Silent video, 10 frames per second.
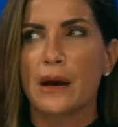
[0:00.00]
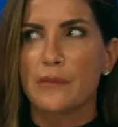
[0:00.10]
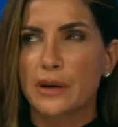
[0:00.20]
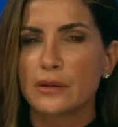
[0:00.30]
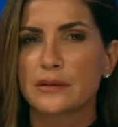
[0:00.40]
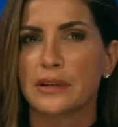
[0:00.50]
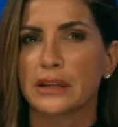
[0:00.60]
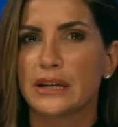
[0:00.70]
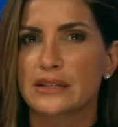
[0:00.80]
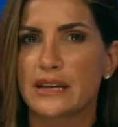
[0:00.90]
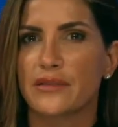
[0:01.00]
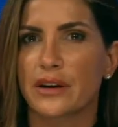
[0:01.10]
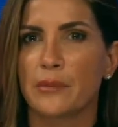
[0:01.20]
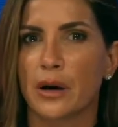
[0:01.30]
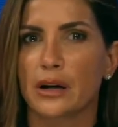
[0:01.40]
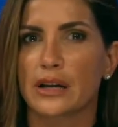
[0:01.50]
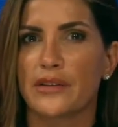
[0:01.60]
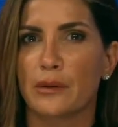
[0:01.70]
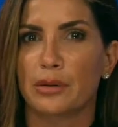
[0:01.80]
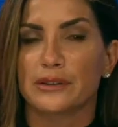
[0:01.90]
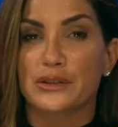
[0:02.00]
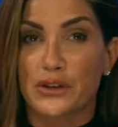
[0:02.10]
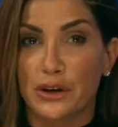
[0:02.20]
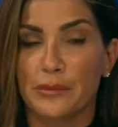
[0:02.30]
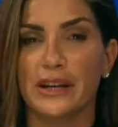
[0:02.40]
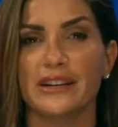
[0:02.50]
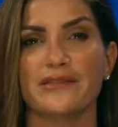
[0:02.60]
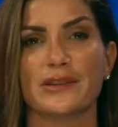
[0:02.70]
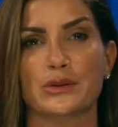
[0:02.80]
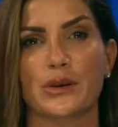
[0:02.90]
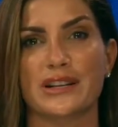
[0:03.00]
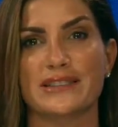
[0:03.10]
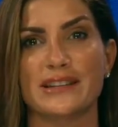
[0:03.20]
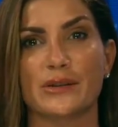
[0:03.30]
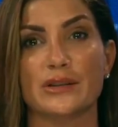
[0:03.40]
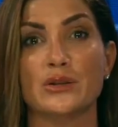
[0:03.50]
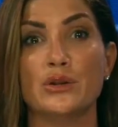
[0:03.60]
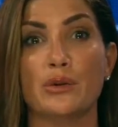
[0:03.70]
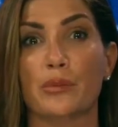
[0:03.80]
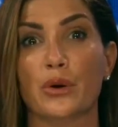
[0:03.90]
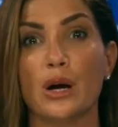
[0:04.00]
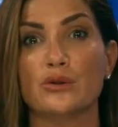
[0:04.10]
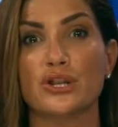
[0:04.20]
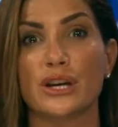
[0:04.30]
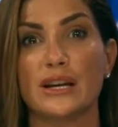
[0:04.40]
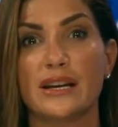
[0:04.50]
But ultimately, it's that very market that will determine if Victoria's Secret's new approach